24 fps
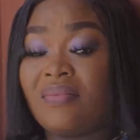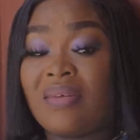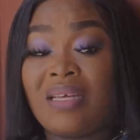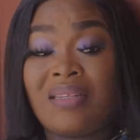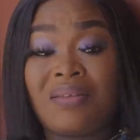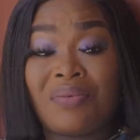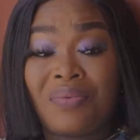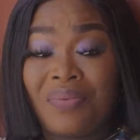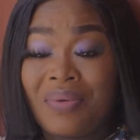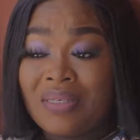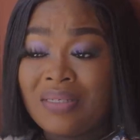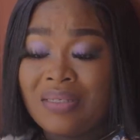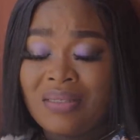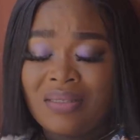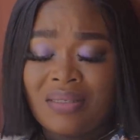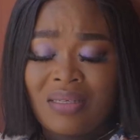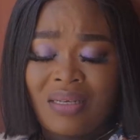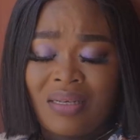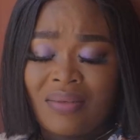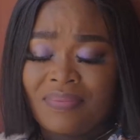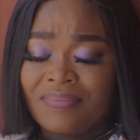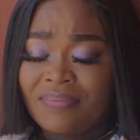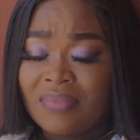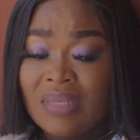Anyways,
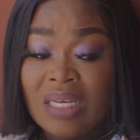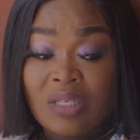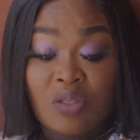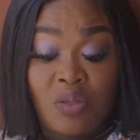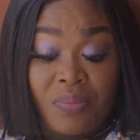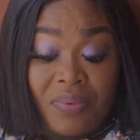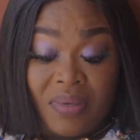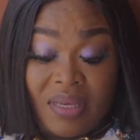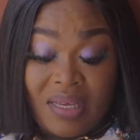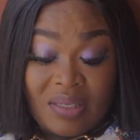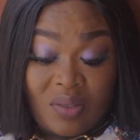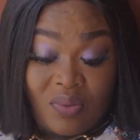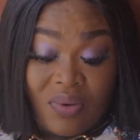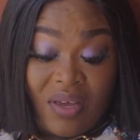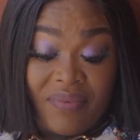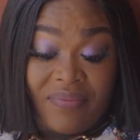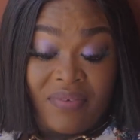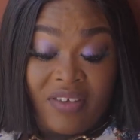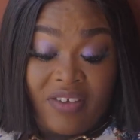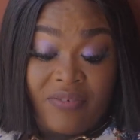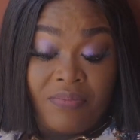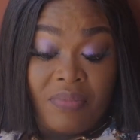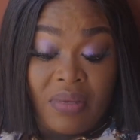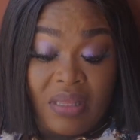Azubike's
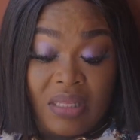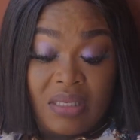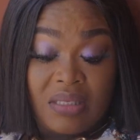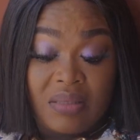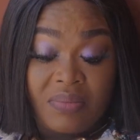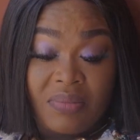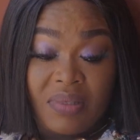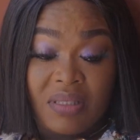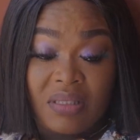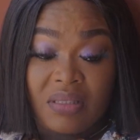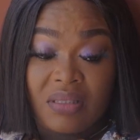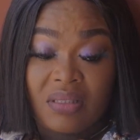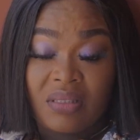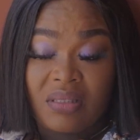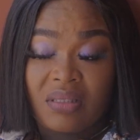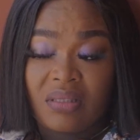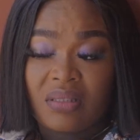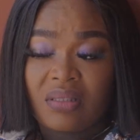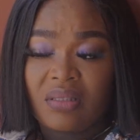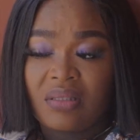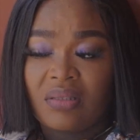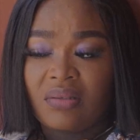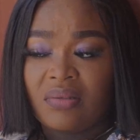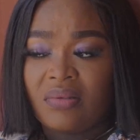wife gave me this money.
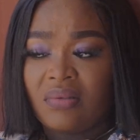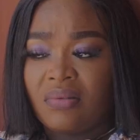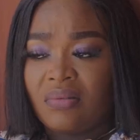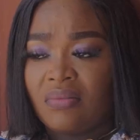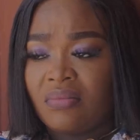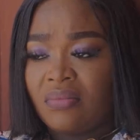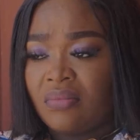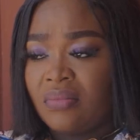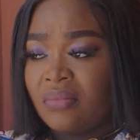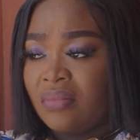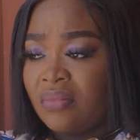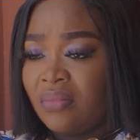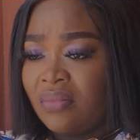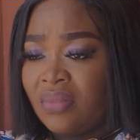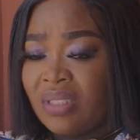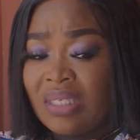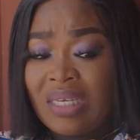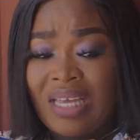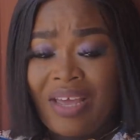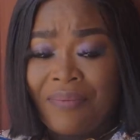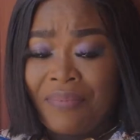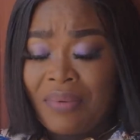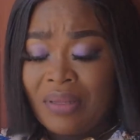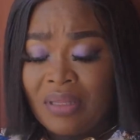
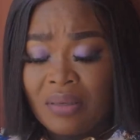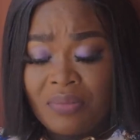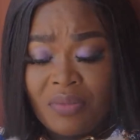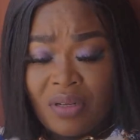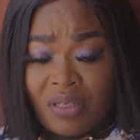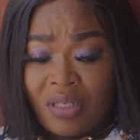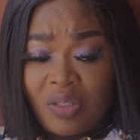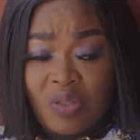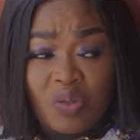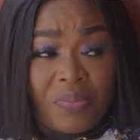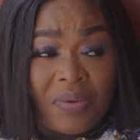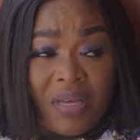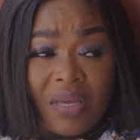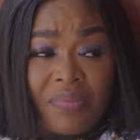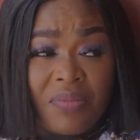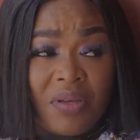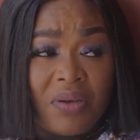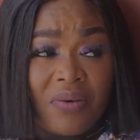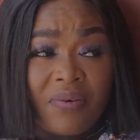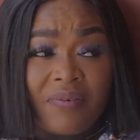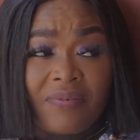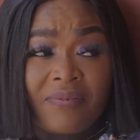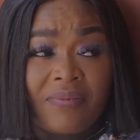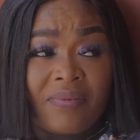She gave me the money to pay
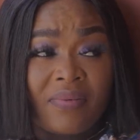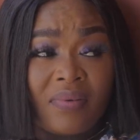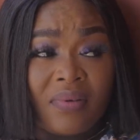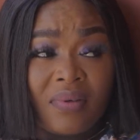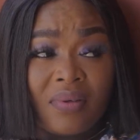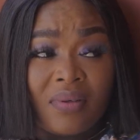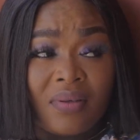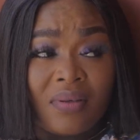me off.